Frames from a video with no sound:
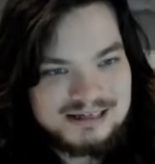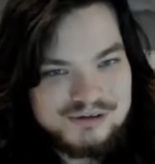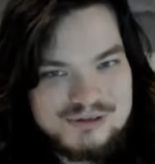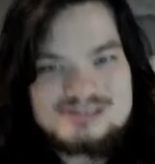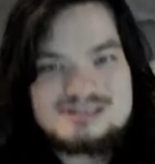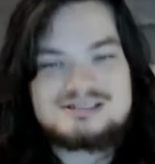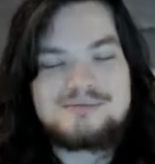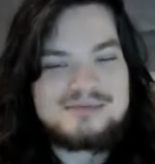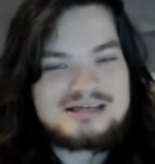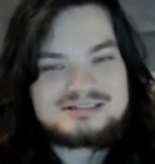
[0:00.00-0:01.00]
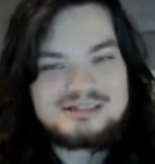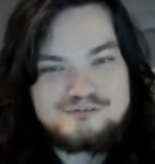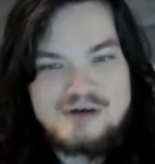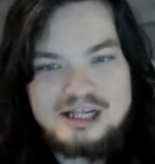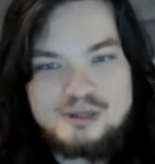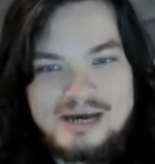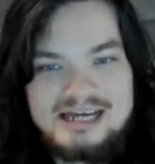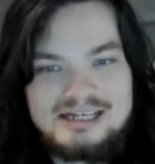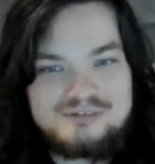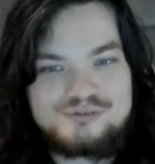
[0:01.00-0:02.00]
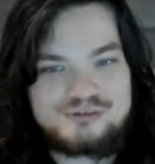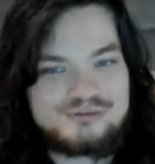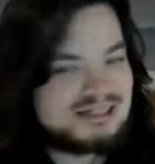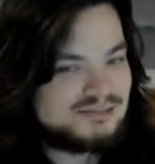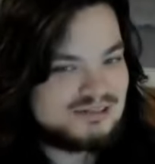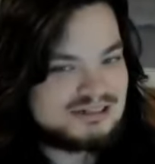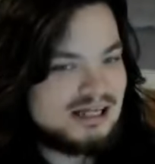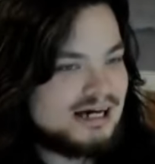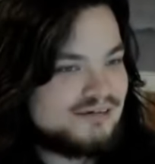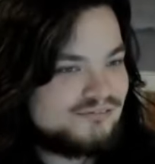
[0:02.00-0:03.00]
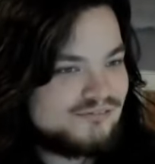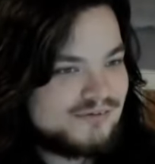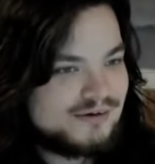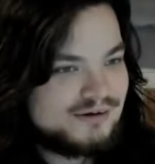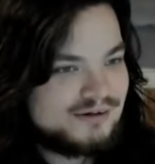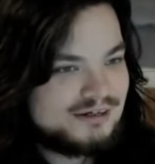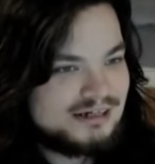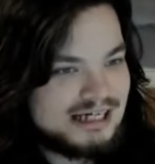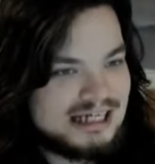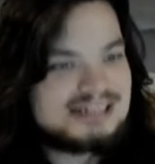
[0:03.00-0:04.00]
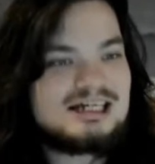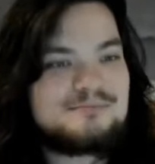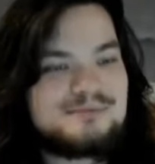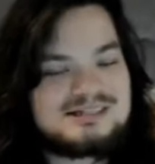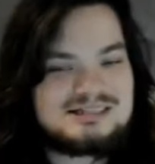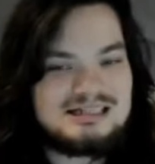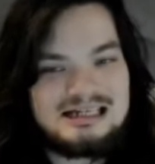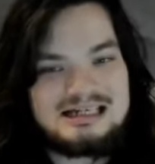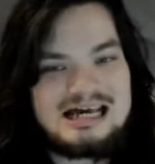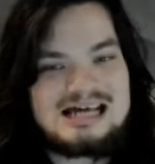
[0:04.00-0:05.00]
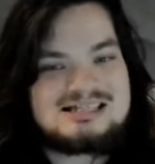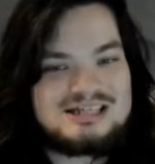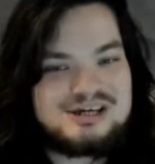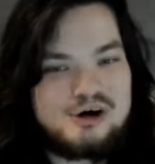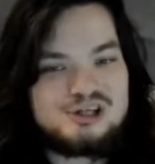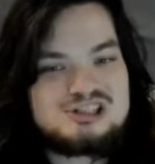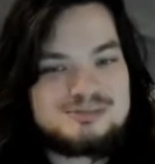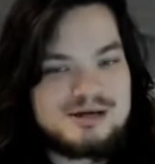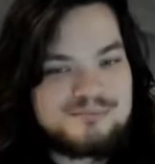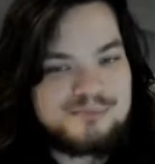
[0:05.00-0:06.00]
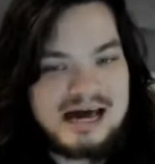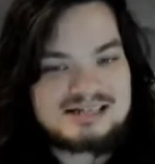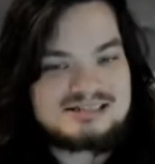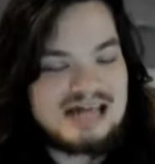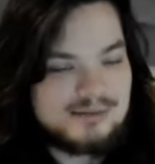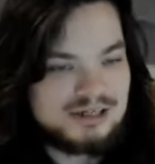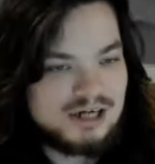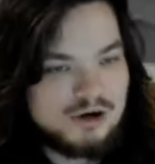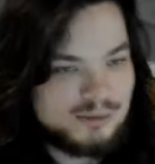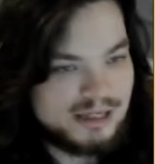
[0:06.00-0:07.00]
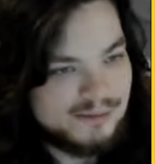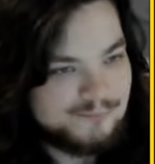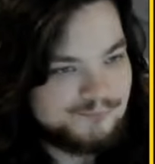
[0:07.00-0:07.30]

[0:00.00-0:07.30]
This is something that's going to follow Adin for the rest of his life. He's going to be seen as the ultimate backstabbing homie.